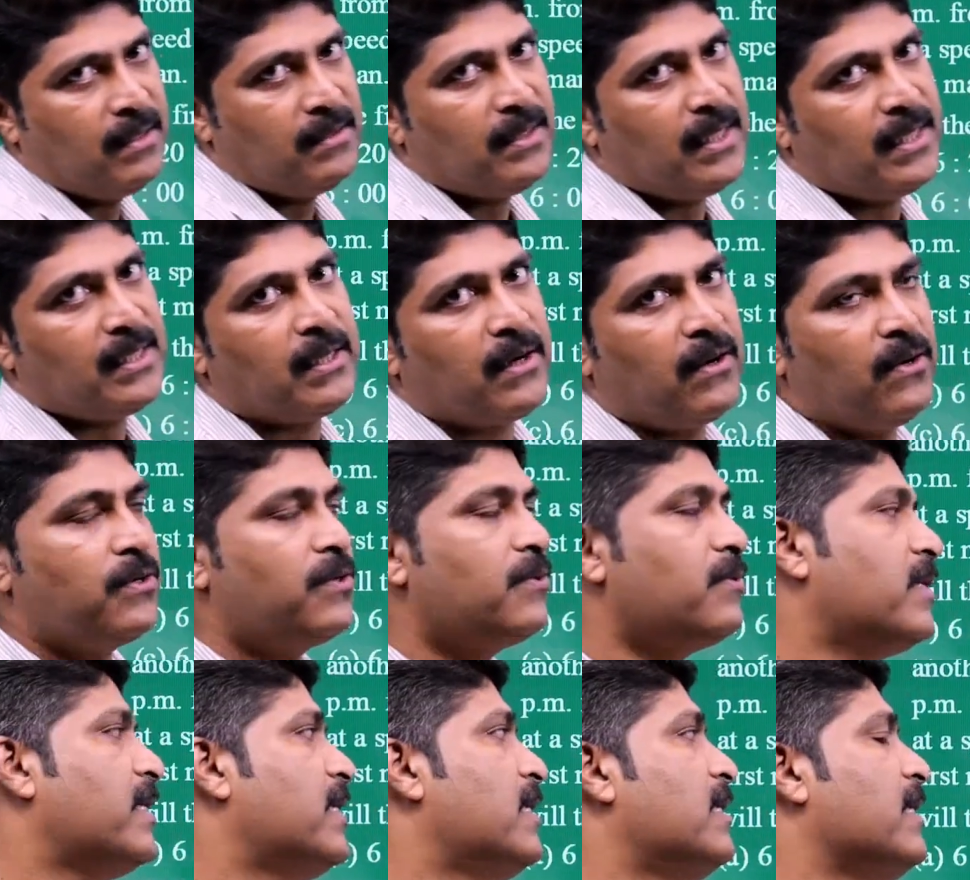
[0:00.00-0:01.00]
That's equal to
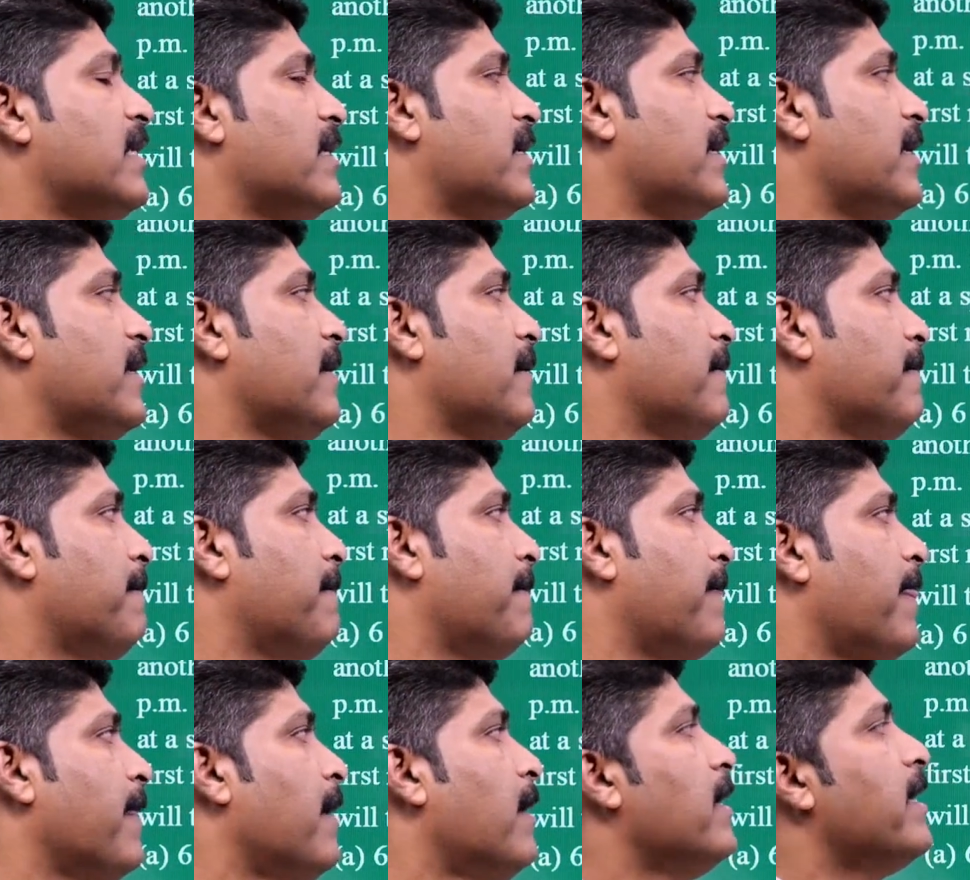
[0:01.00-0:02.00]
30.
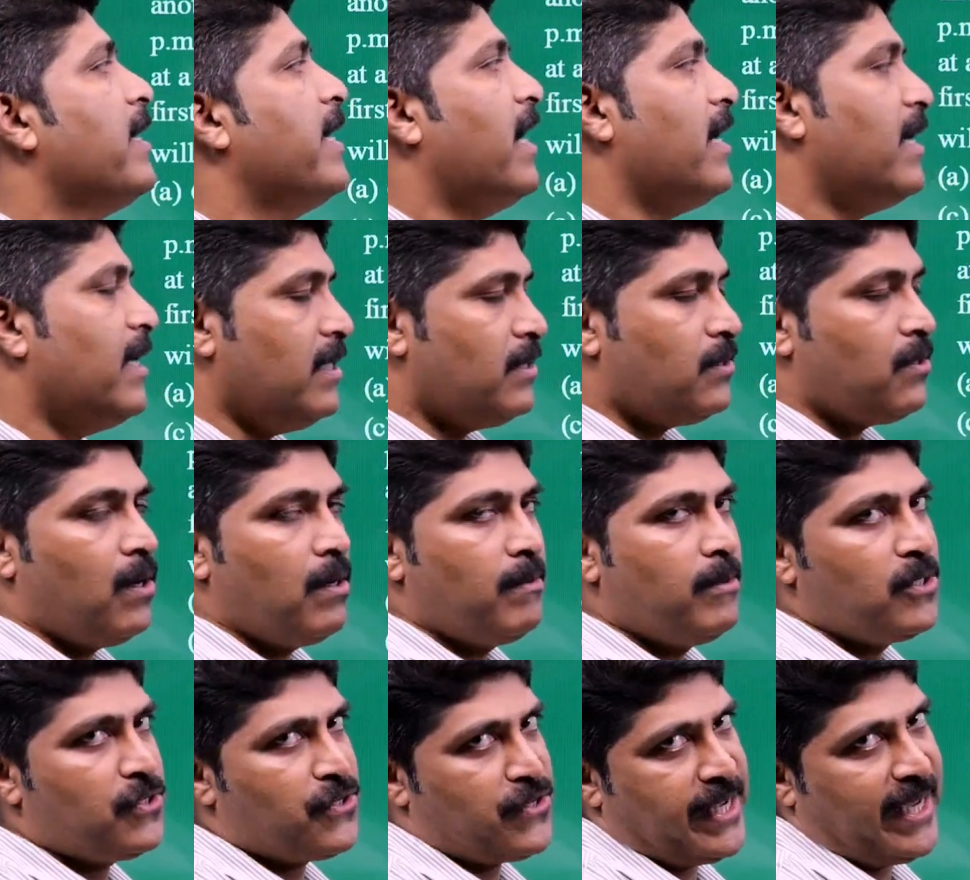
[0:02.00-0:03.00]
Yeah, he is
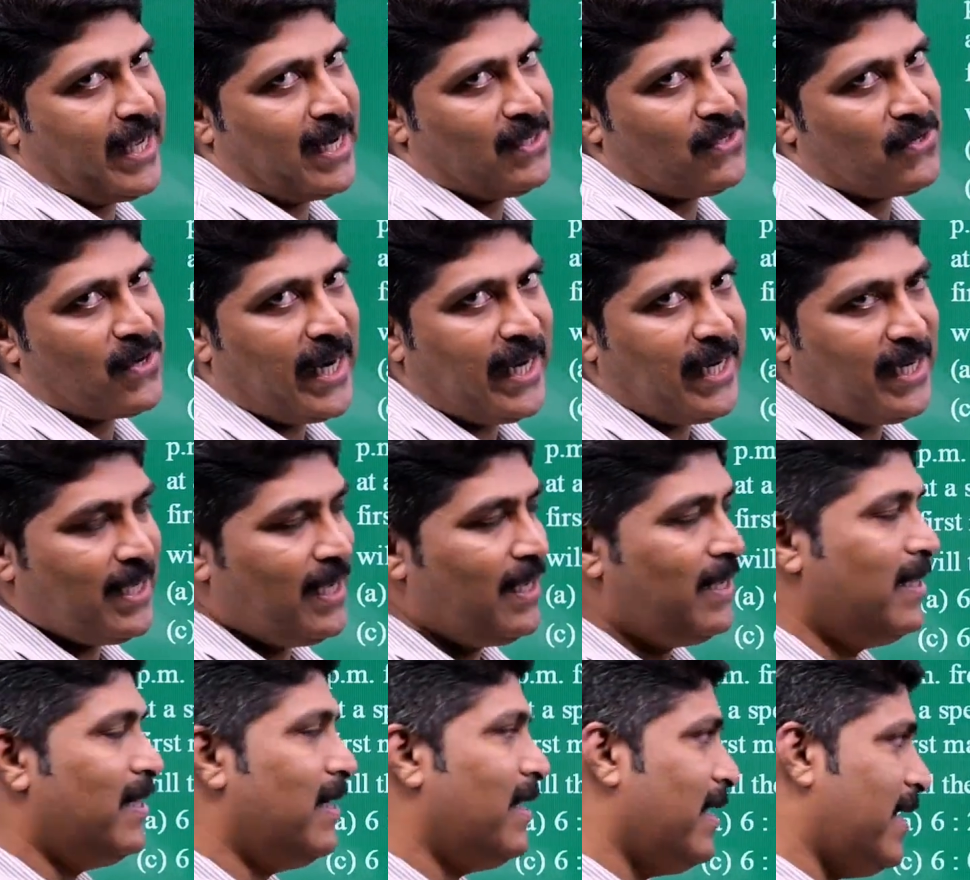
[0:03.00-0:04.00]
almost nearest, right?
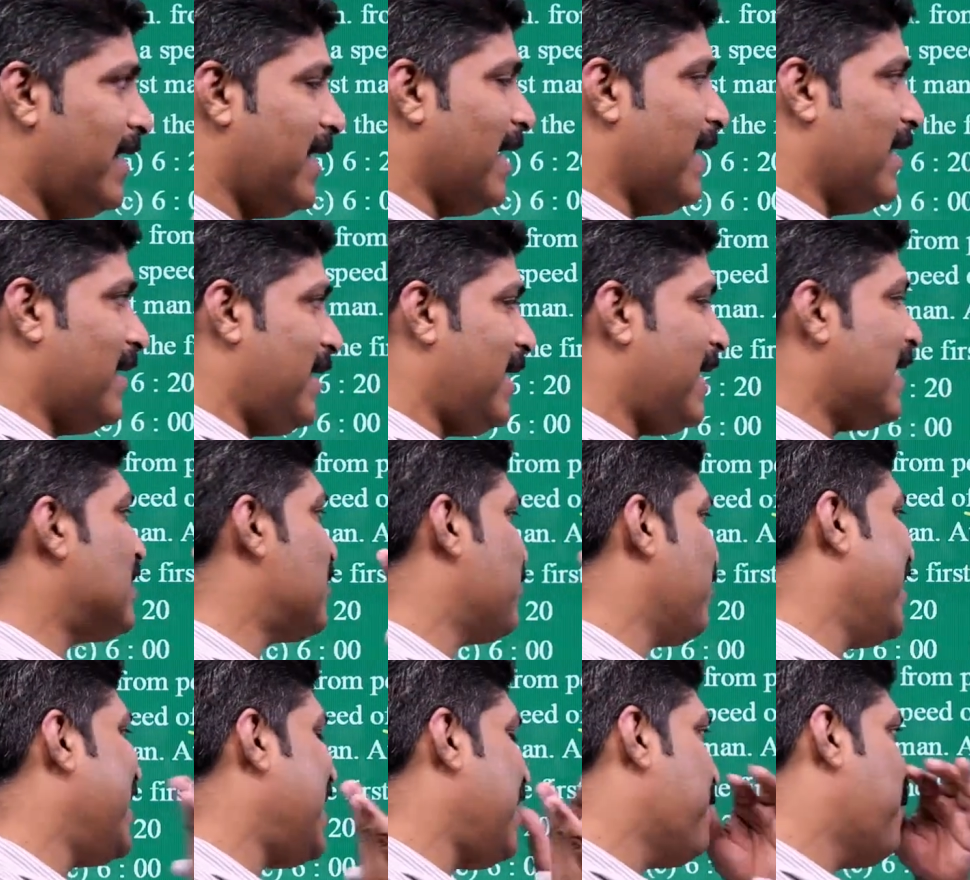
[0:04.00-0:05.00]
Yeah. Next
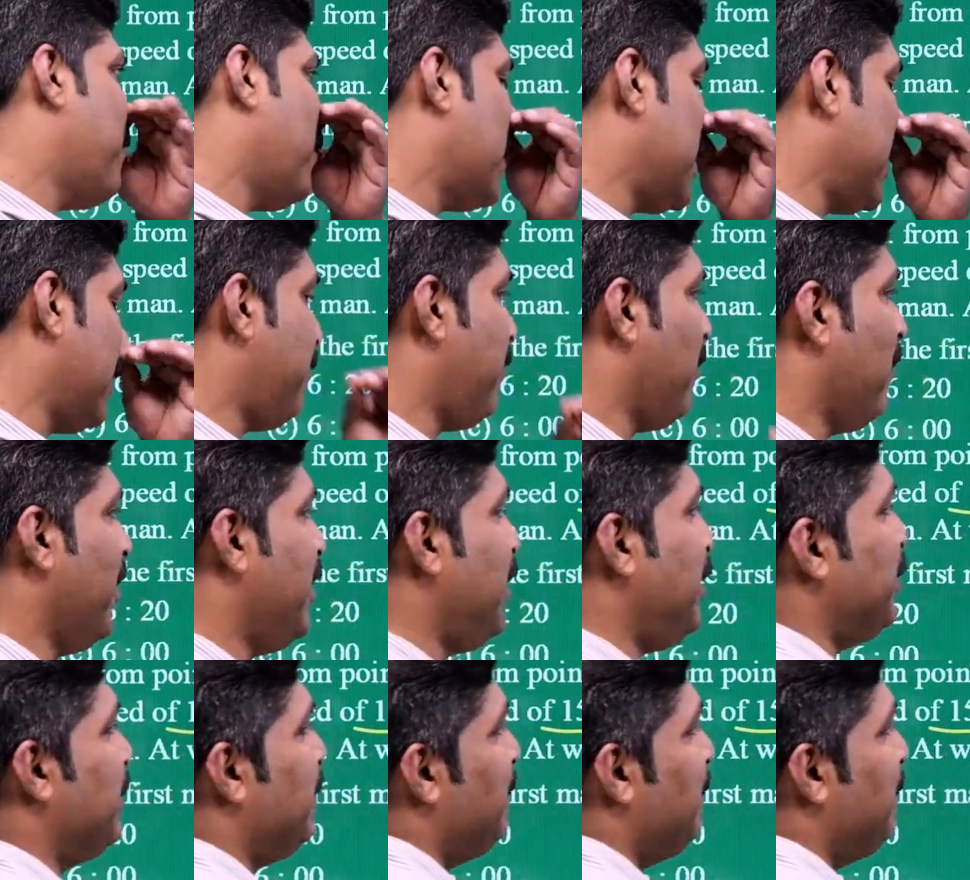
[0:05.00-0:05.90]
very important point.